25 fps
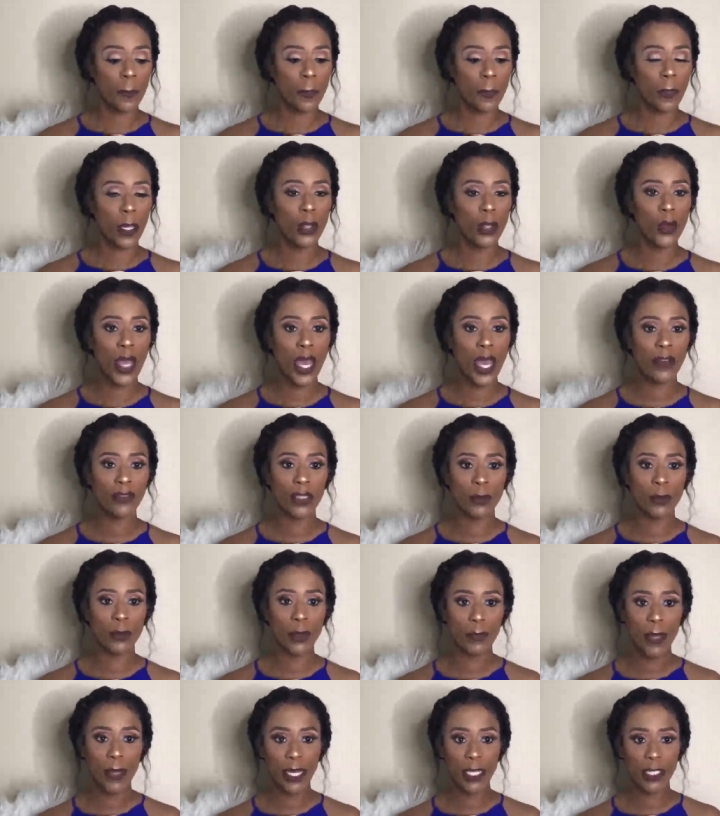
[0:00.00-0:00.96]
You have to be
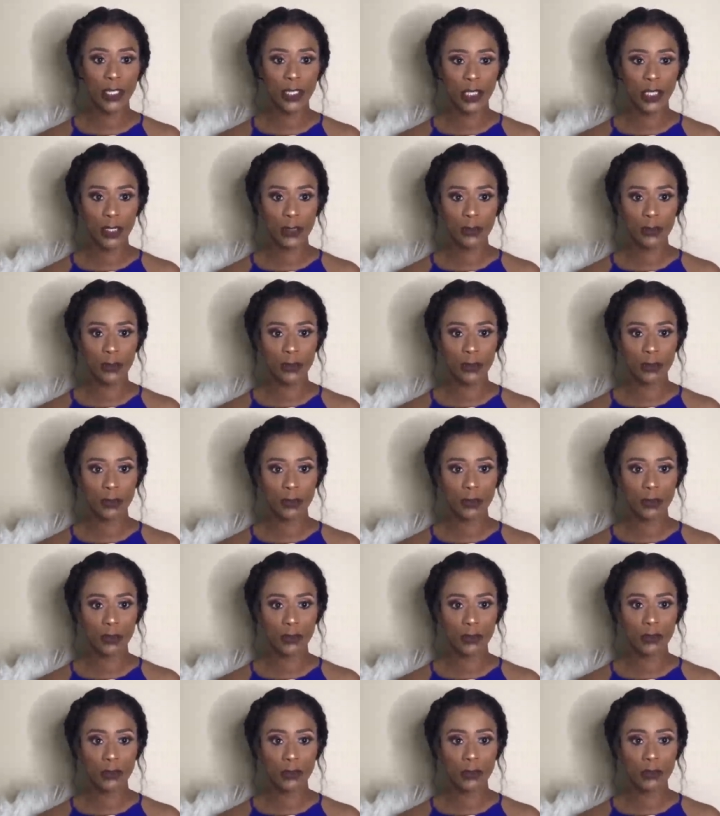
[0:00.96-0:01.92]
patient.
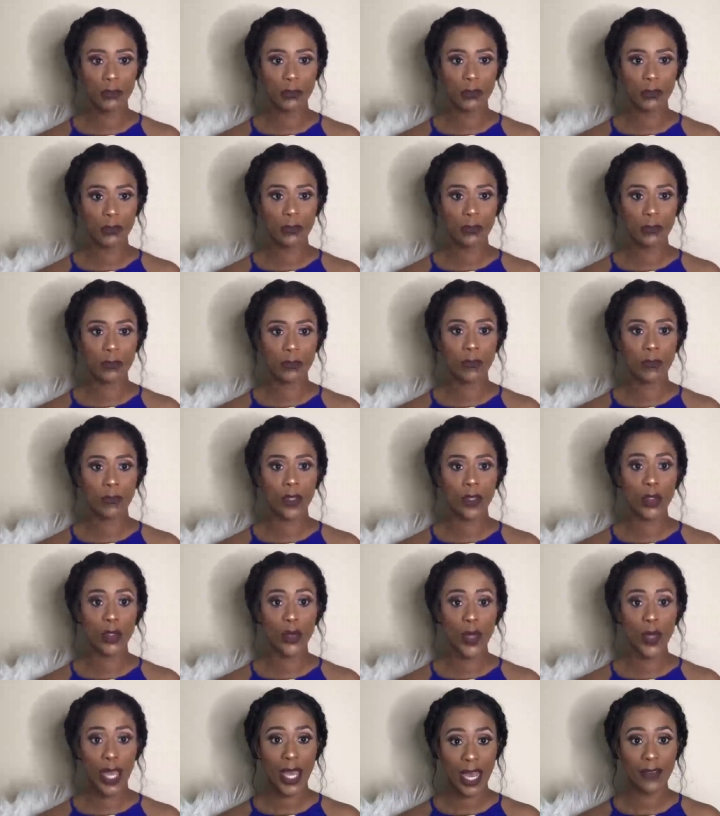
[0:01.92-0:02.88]
You
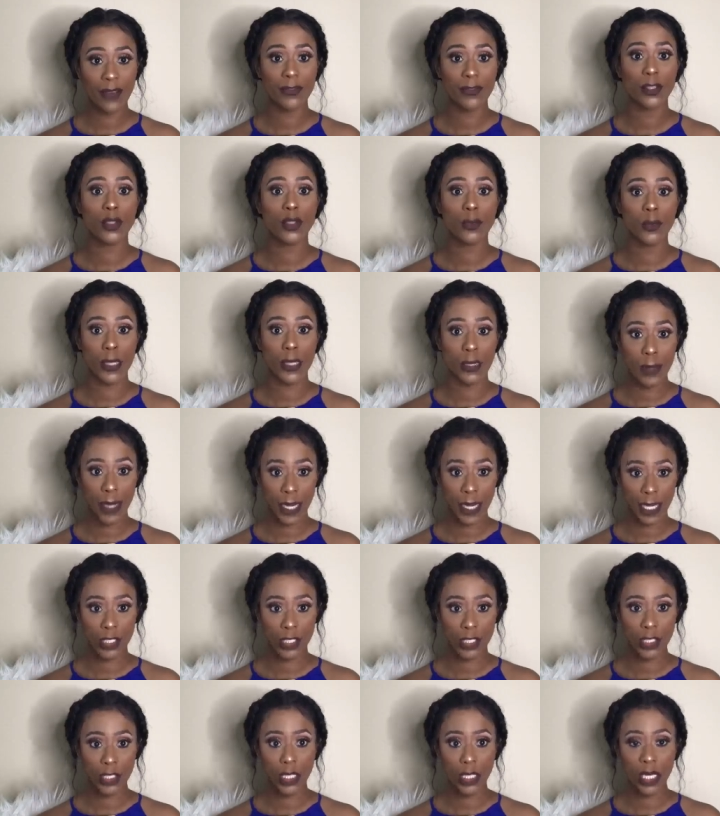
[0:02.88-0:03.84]
have to be
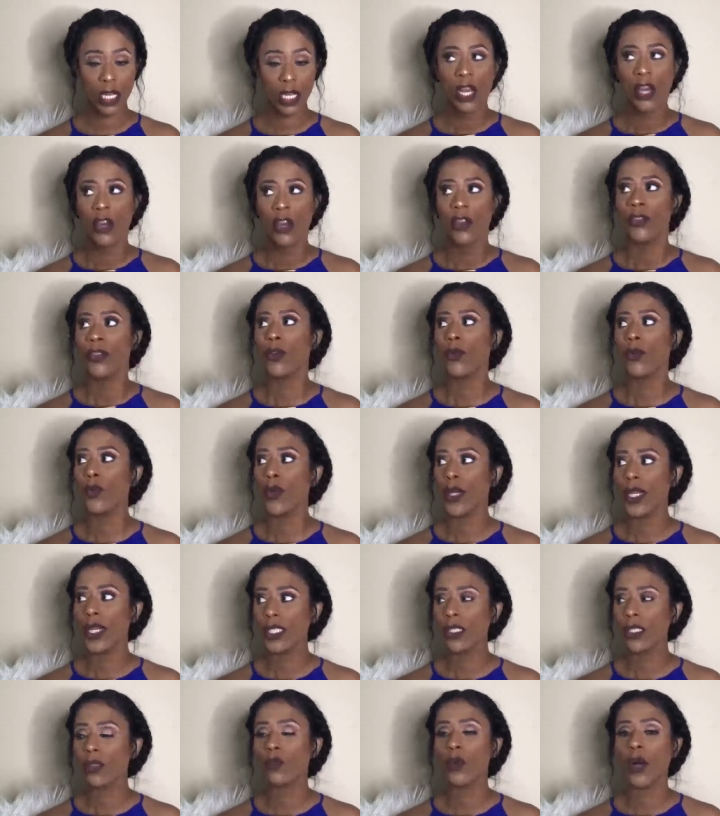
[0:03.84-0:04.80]
patient. The
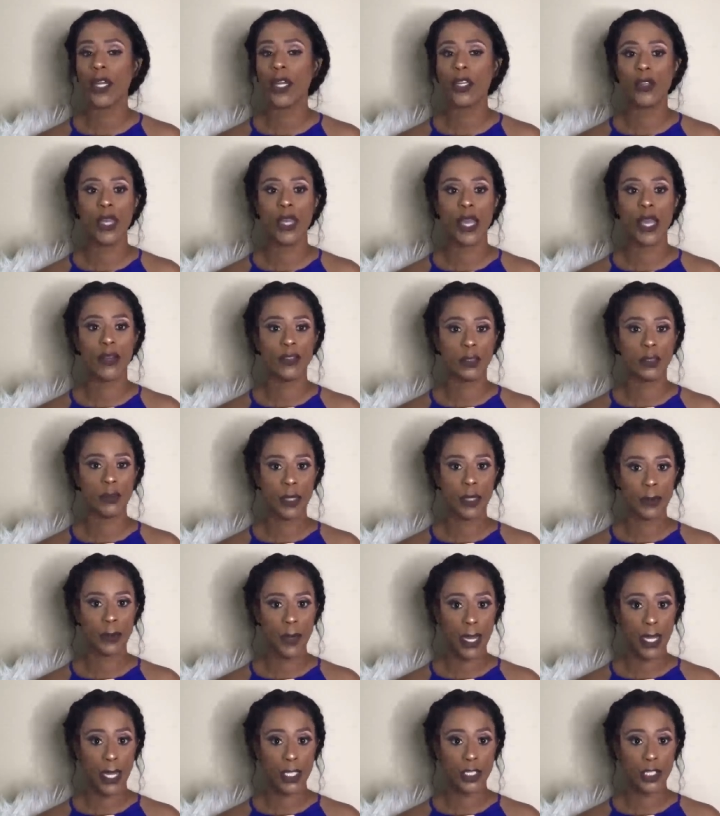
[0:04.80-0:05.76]
reason why you have to be
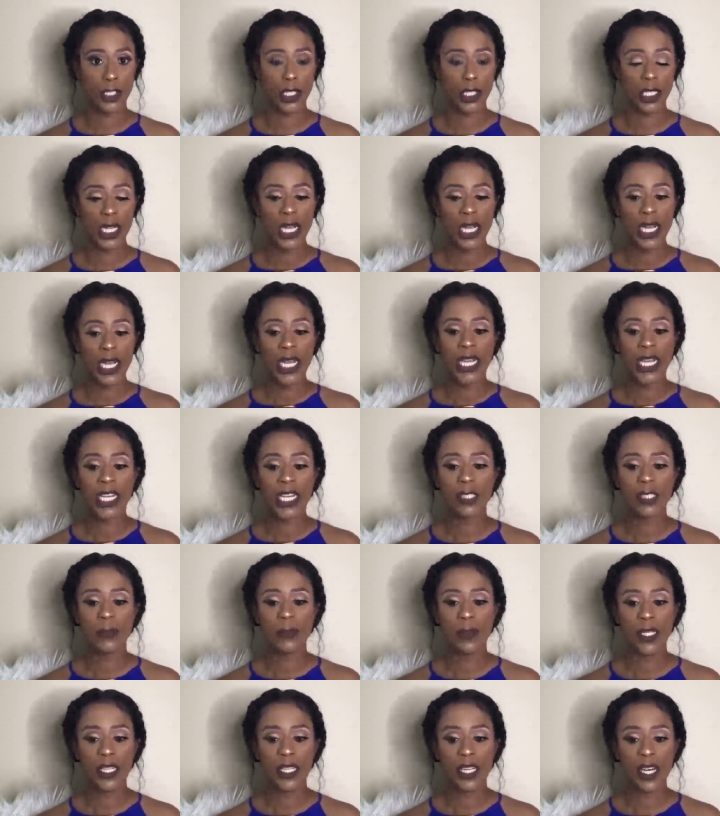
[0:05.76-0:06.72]
patient is
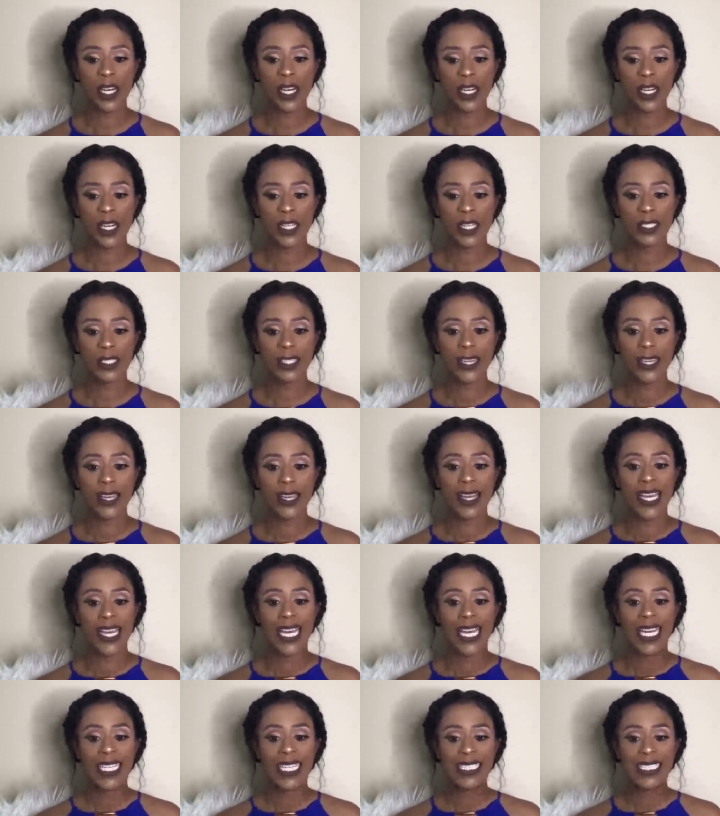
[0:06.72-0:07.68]
because
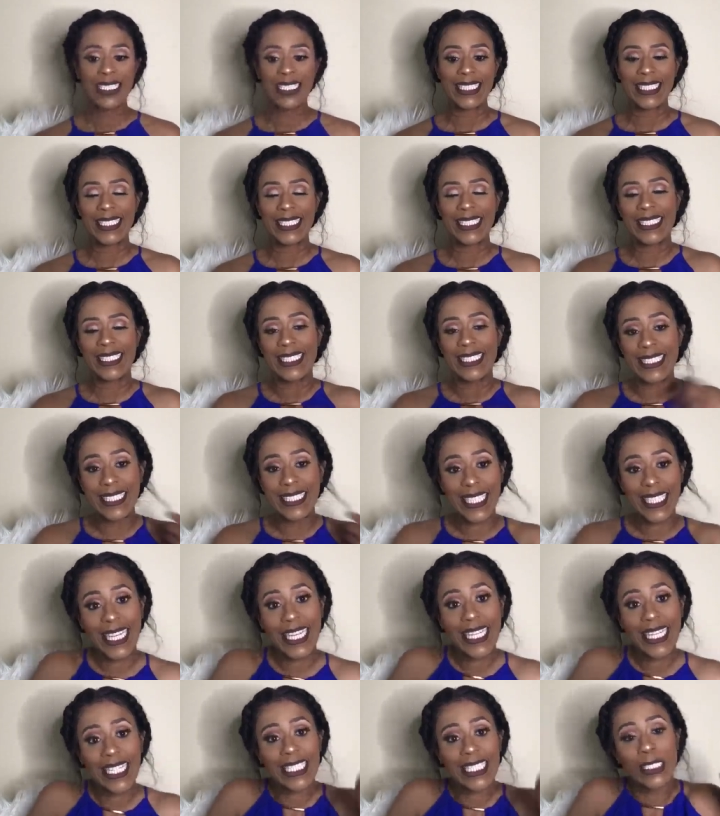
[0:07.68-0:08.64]

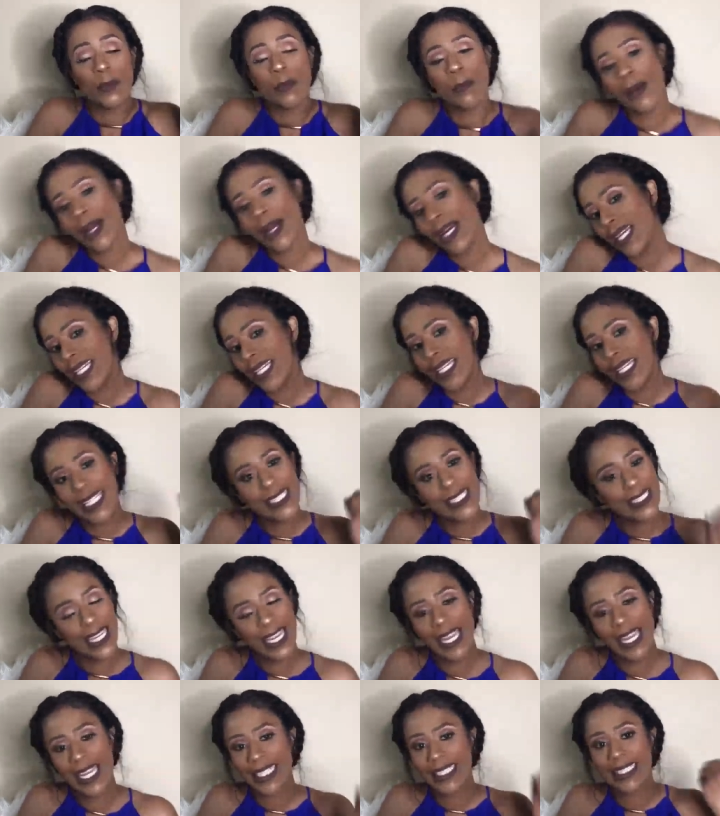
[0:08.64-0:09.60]
getting money
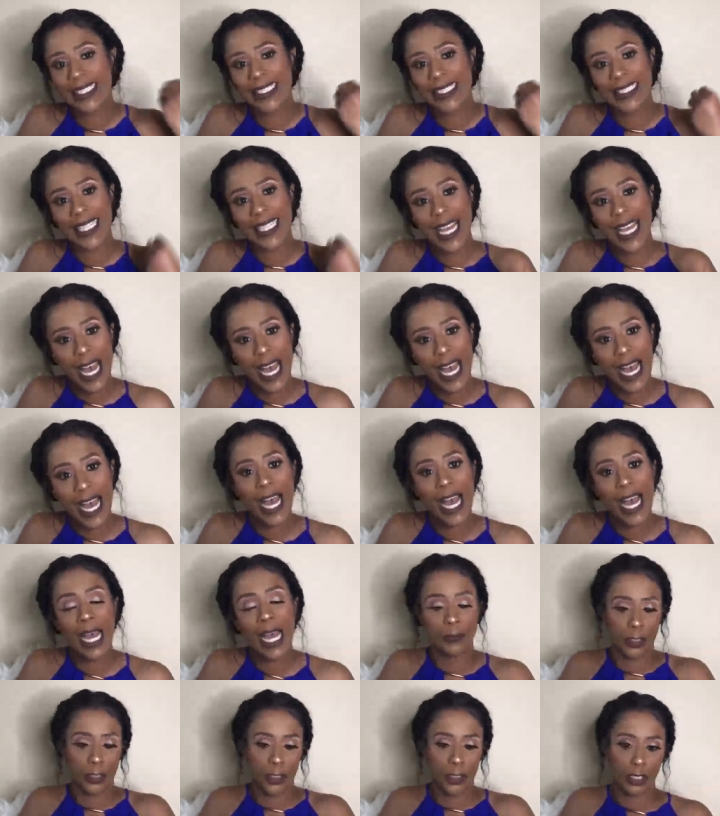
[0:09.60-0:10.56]
takes
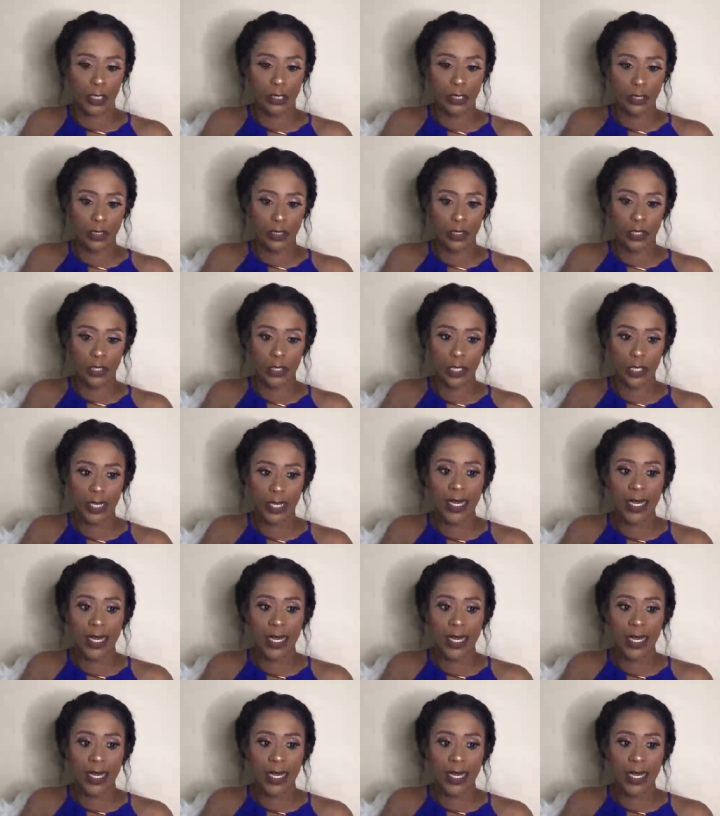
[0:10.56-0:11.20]
time, church.